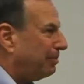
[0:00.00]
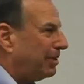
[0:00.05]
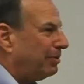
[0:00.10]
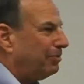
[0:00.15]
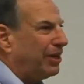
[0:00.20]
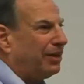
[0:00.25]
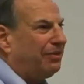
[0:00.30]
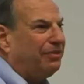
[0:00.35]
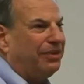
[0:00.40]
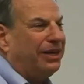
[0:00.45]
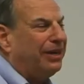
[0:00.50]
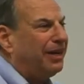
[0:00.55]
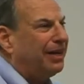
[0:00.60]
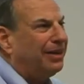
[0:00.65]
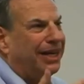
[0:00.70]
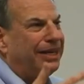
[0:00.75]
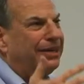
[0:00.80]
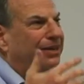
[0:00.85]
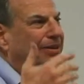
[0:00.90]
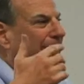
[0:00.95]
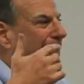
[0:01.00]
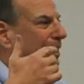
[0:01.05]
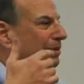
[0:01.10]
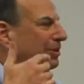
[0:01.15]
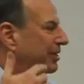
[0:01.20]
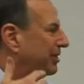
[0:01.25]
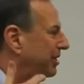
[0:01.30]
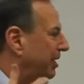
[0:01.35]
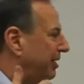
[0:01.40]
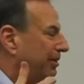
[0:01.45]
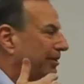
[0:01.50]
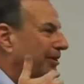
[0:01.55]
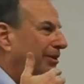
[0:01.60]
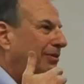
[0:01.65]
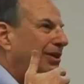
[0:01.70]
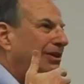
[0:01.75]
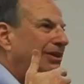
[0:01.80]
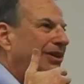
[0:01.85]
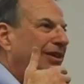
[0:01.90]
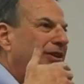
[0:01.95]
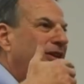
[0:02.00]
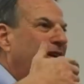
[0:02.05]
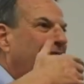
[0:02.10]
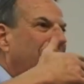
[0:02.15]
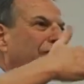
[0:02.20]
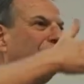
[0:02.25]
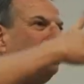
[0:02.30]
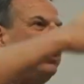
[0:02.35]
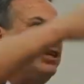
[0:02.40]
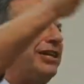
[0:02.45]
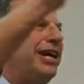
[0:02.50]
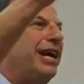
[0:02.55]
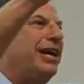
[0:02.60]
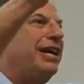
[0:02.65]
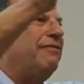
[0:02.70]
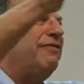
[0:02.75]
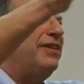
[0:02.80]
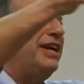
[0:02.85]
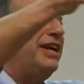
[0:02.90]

But what if, I don't know, if